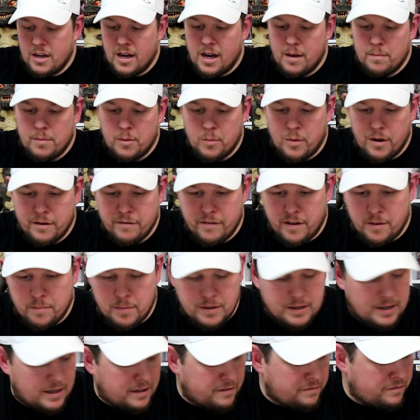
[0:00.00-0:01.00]
Happy wife,
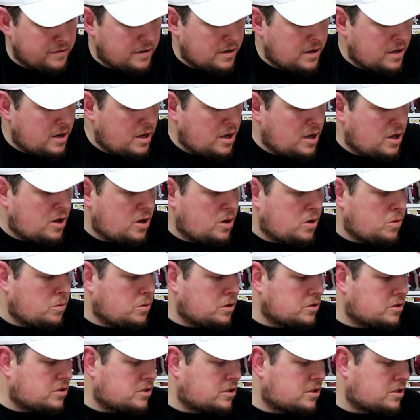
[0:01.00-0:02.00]
happy life.
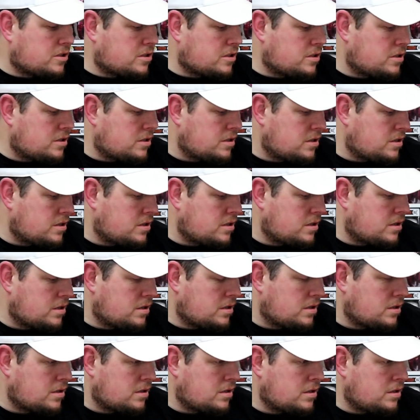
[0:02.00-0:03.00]
What's
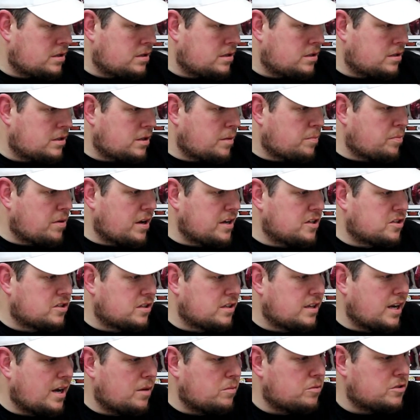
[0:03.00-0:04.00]
the price
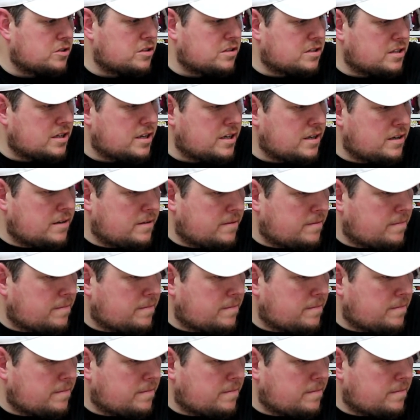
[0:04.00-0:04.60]
on that? Would you say?